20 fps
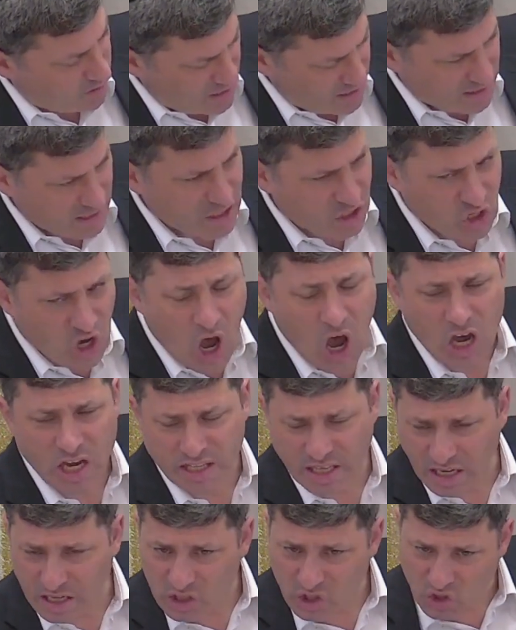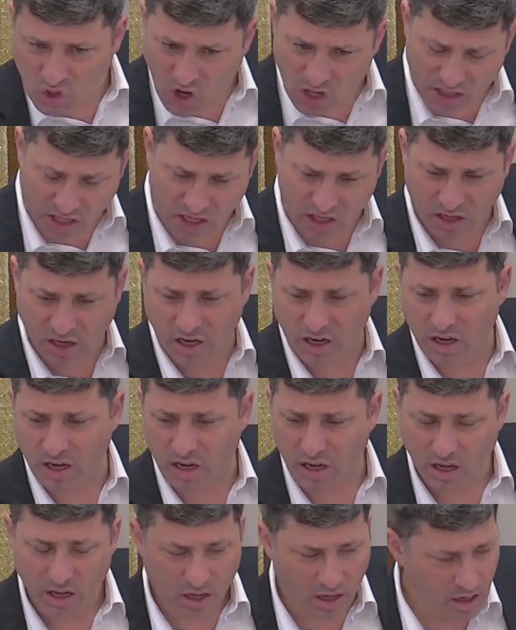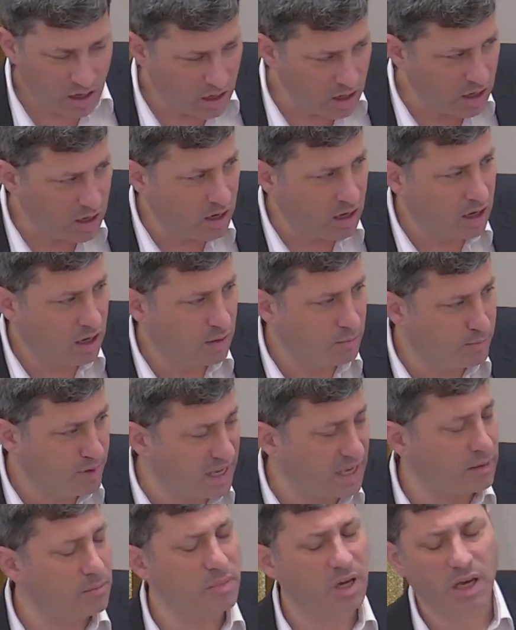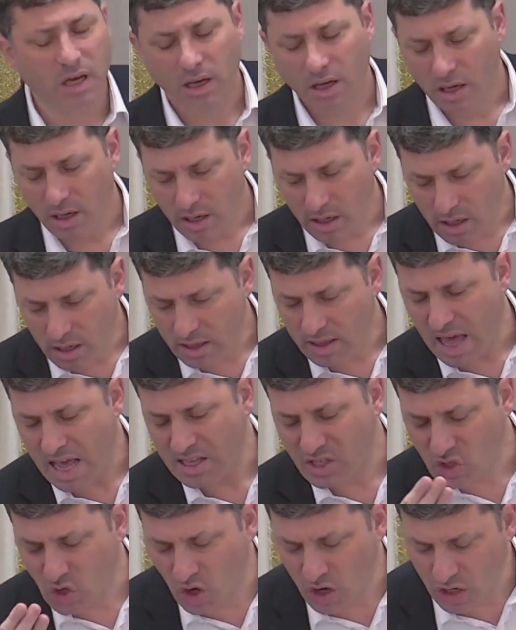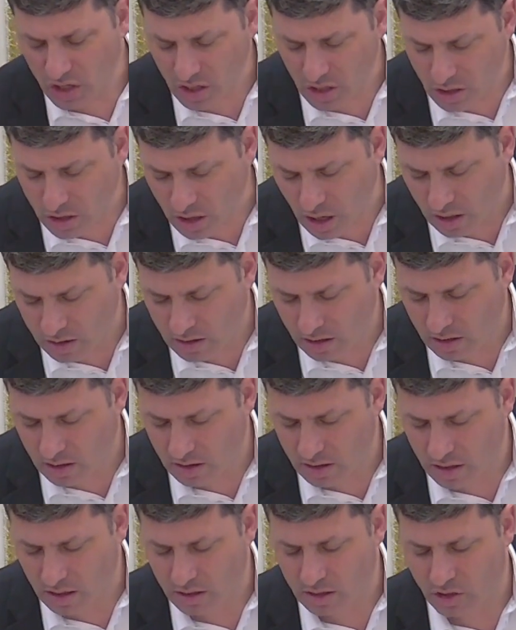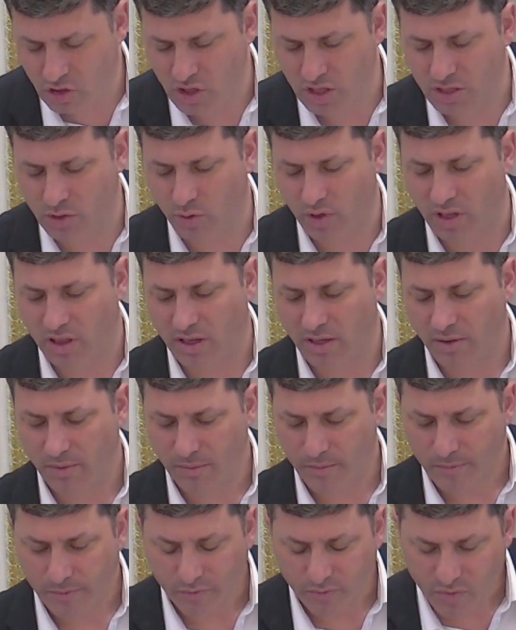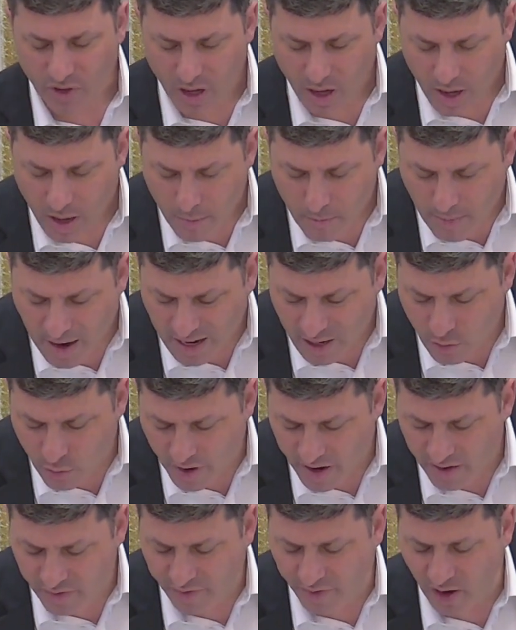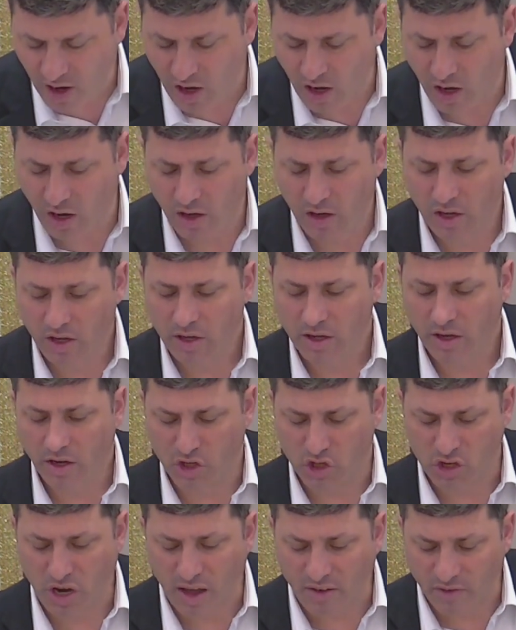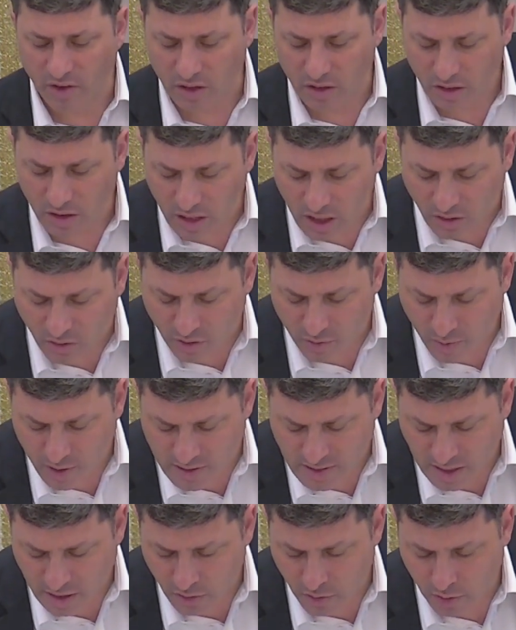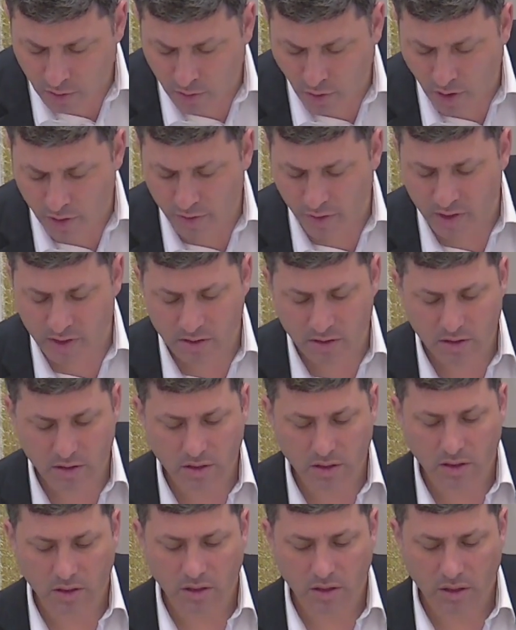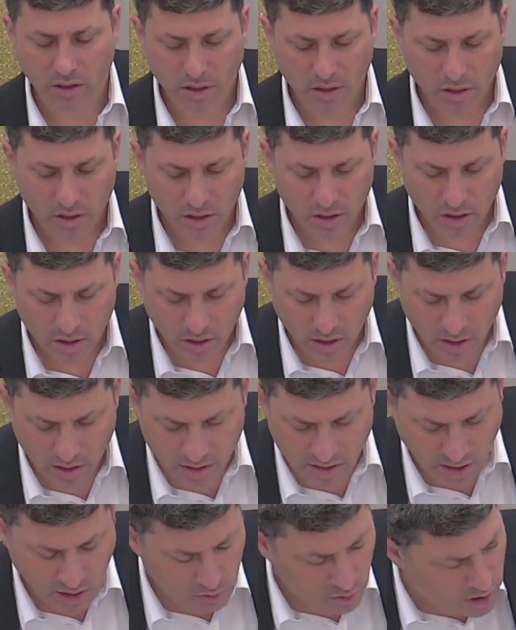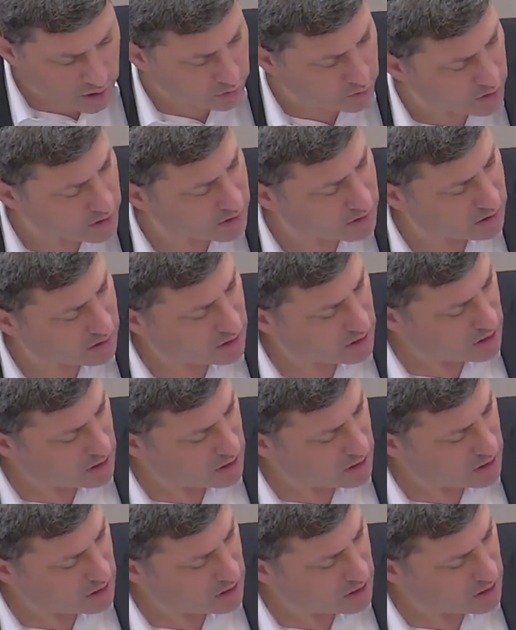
It's a saw. You take a saw that you cut a, a, a beam. That saw you, you cut the, the, the cheese with. Magrefa, a shovel. Ligrubba sagrogroyers. Sagrogroyers.